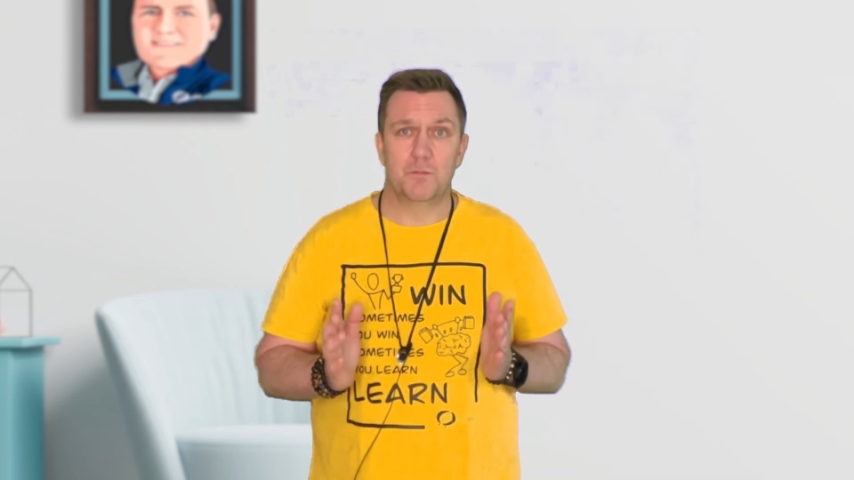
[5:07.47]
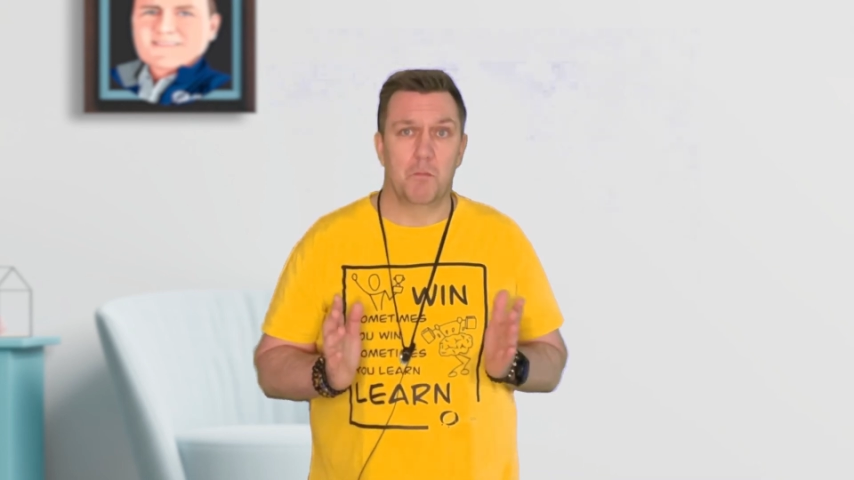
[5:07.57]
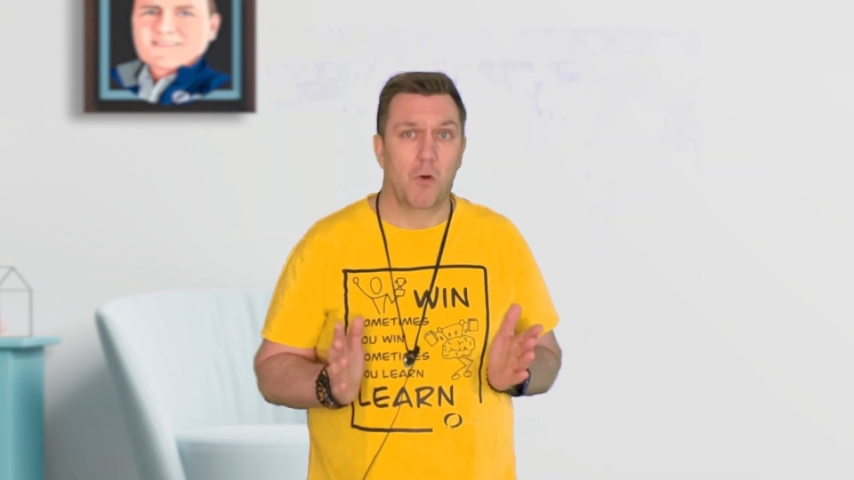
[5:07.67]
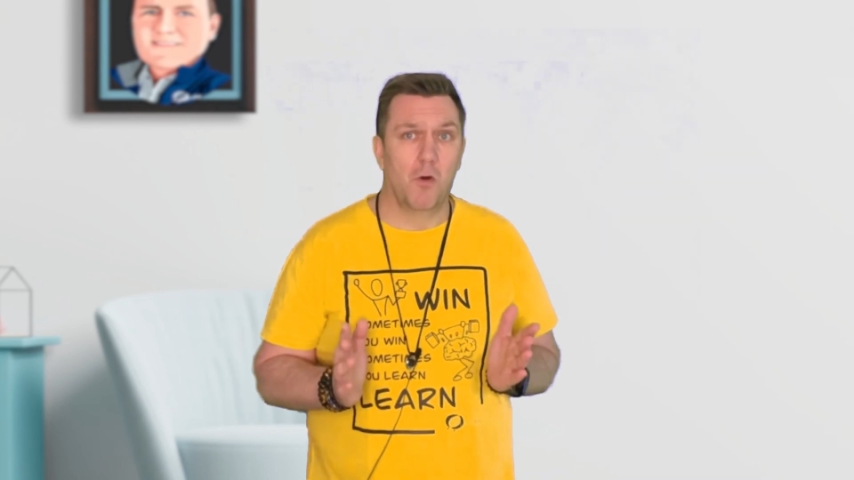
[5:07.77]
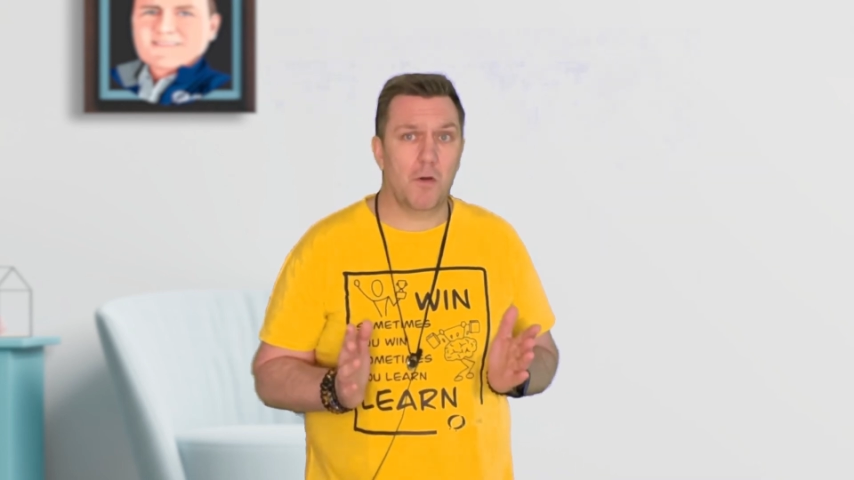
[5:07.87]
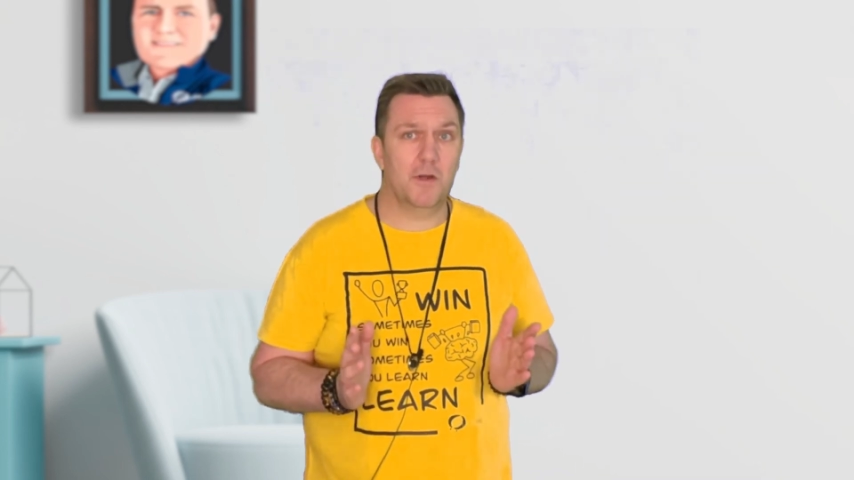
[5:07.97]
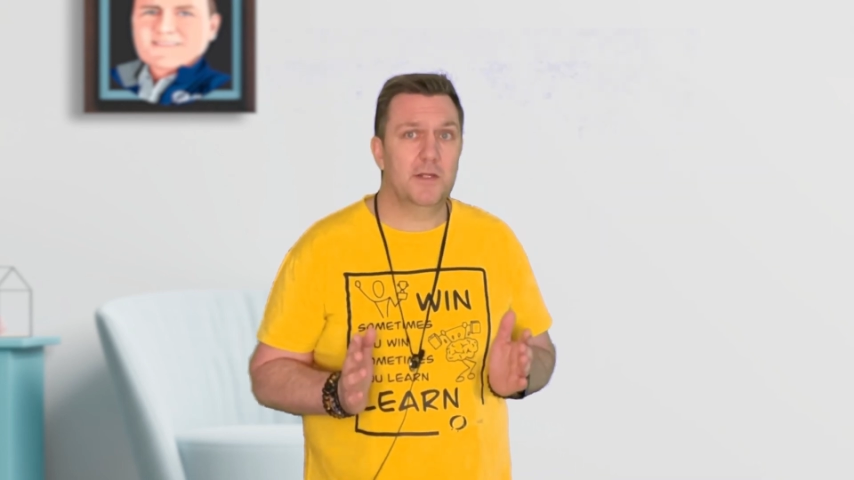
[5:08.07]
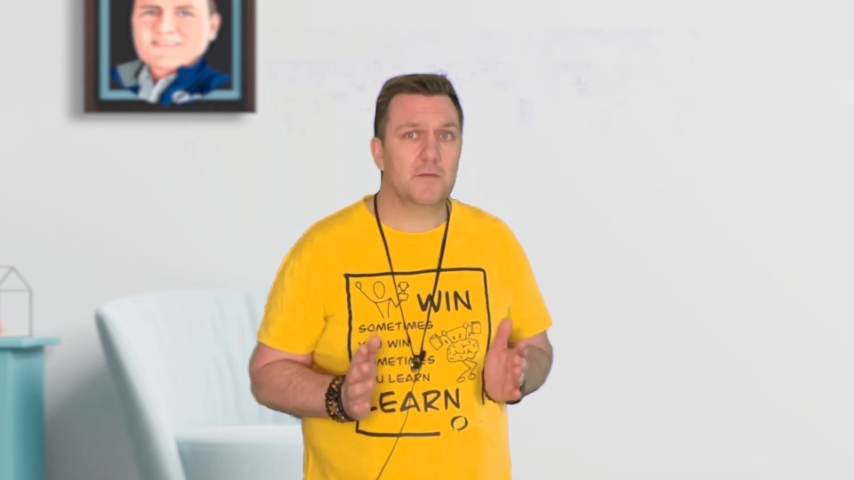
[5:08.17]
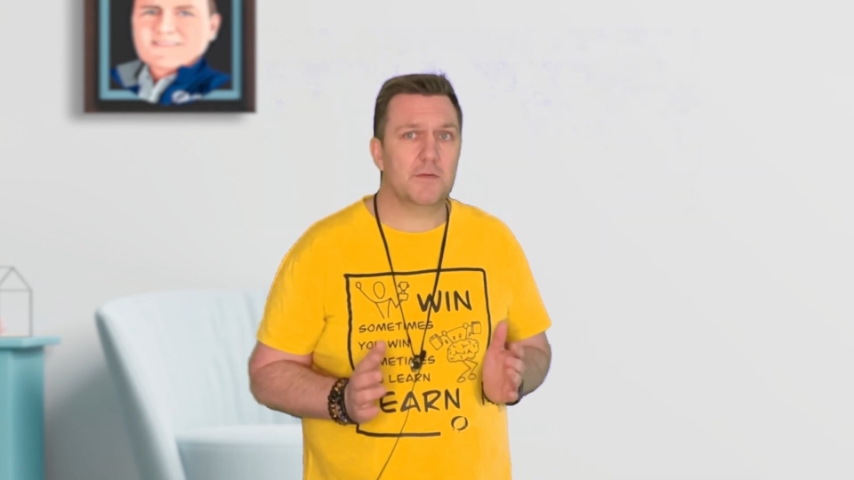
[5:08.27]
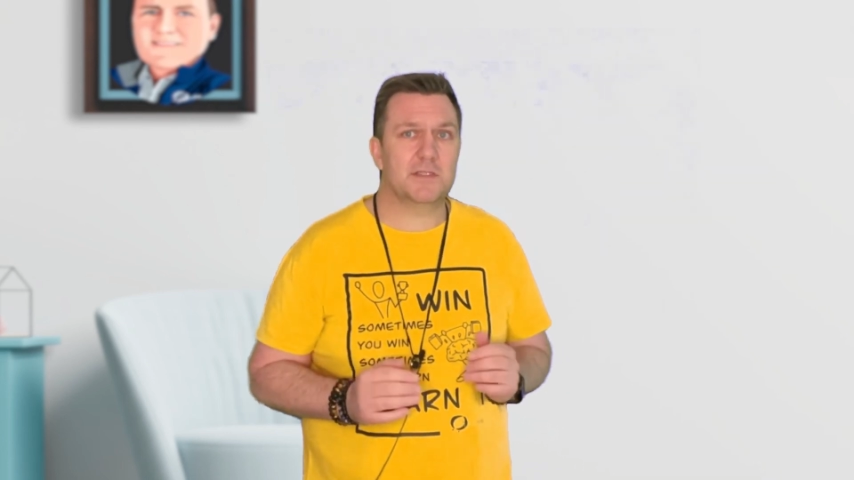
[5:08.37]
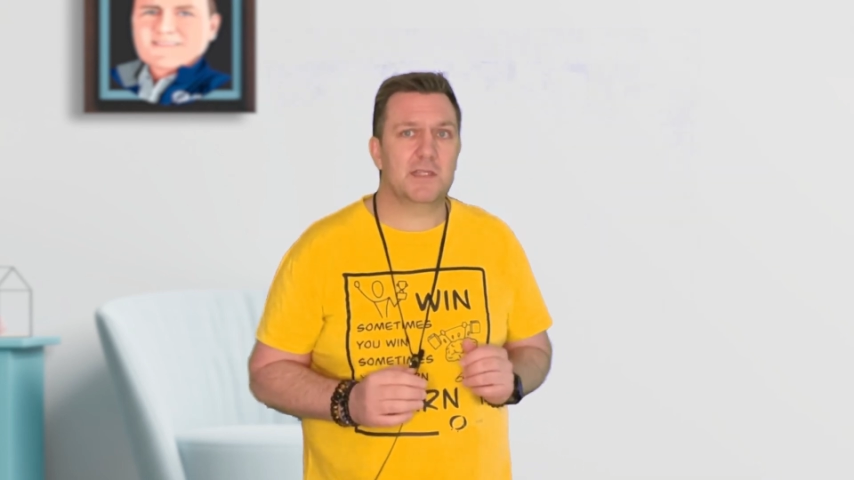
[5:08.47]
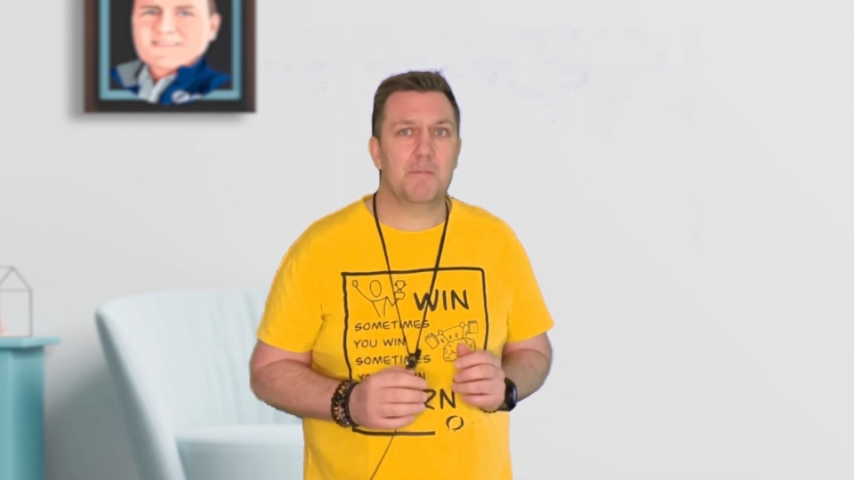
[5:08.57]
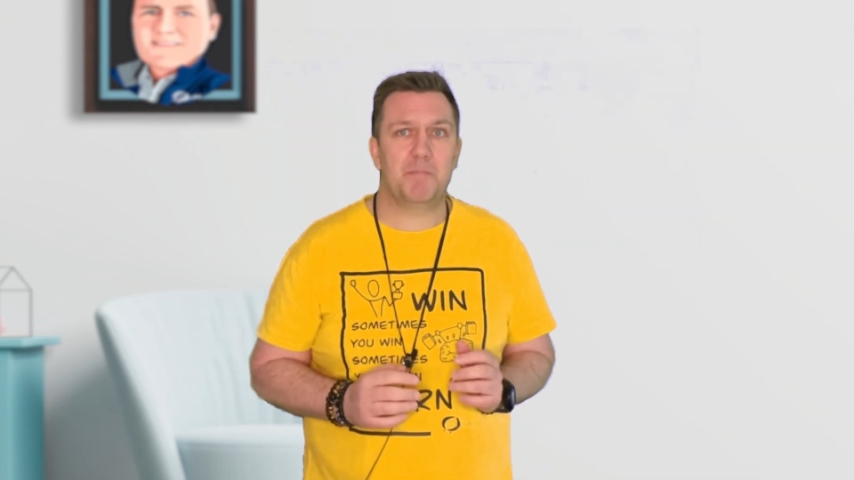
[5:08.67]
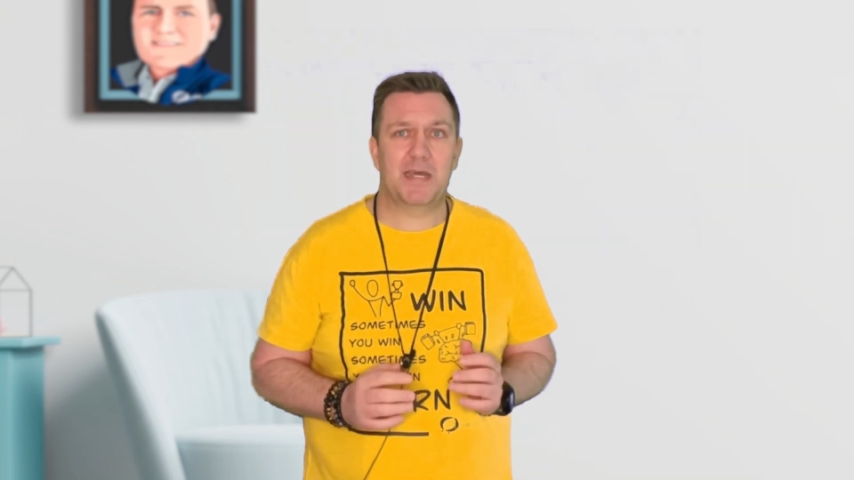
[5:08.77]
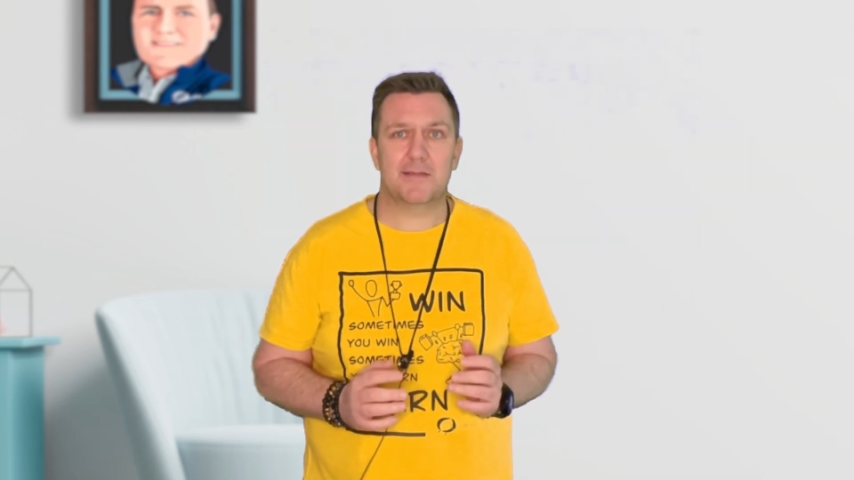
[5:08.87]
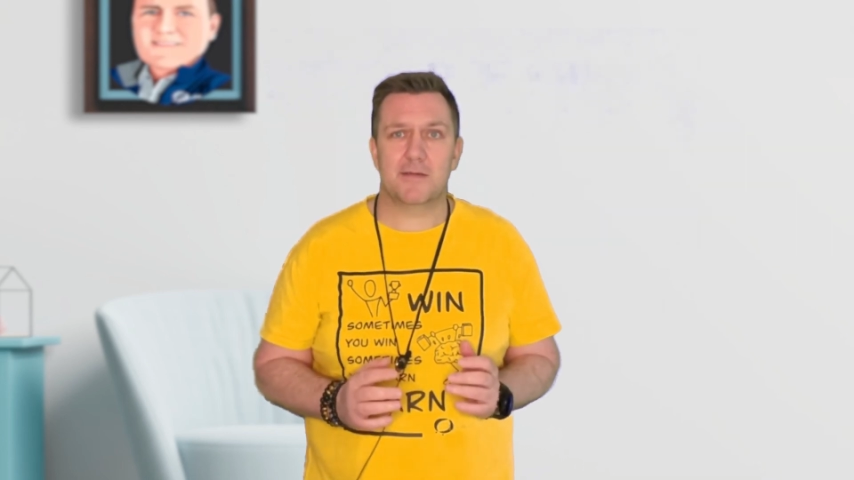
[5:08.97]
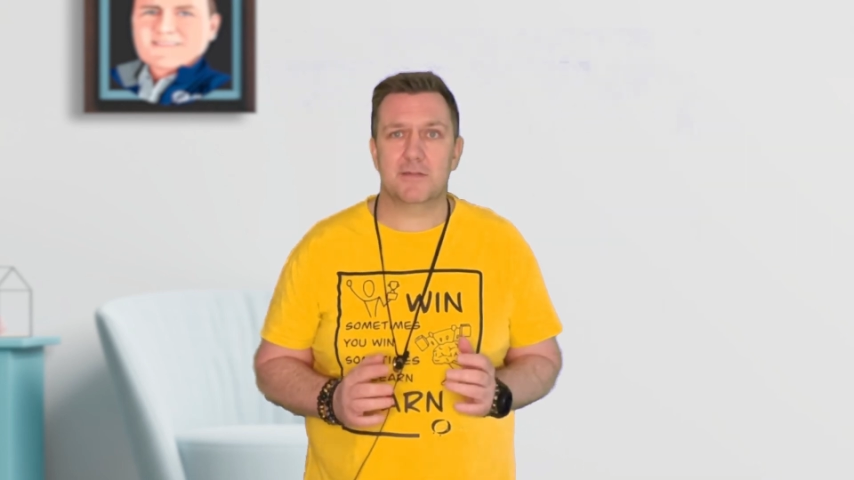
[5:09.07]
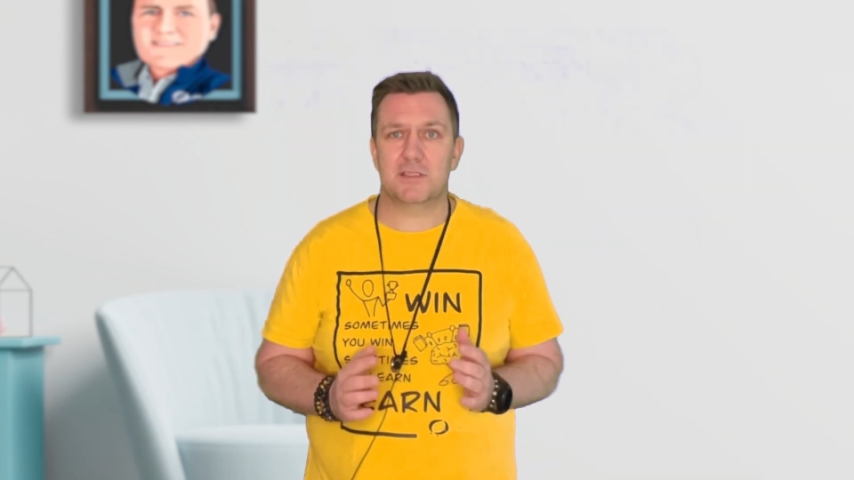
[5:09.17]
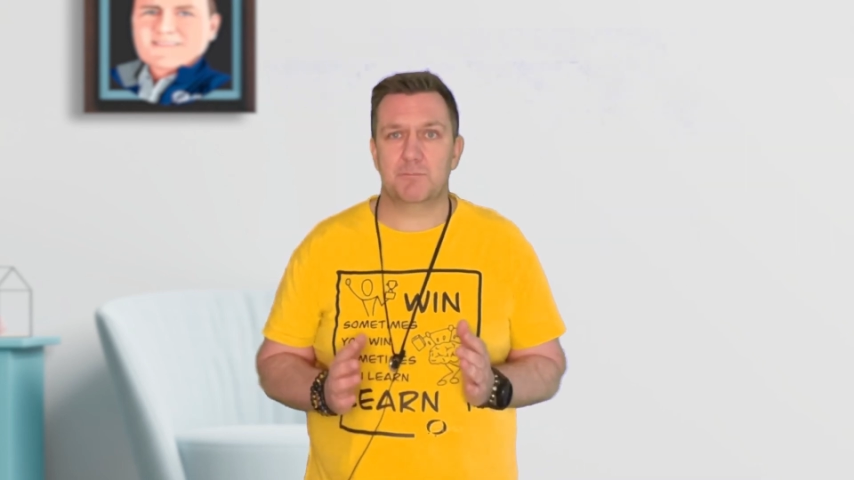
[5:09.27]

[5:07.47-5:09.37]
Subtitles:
more interesting patterns,